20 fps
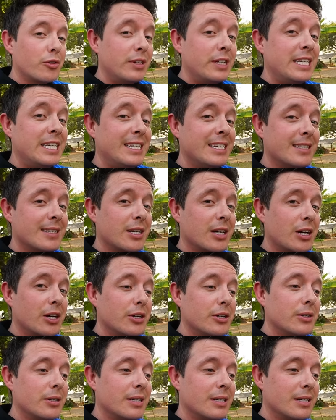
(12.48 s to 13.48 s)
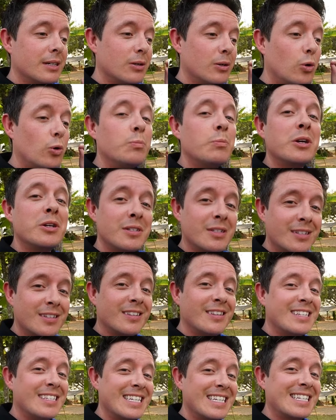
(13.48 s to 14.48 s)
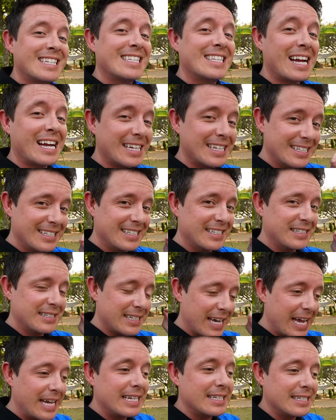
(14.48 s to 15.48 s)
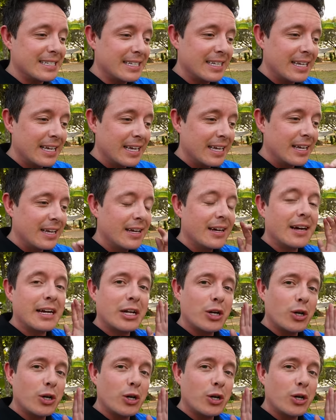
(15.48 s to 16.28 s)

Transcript: 3 years ago, almost to this exact date, I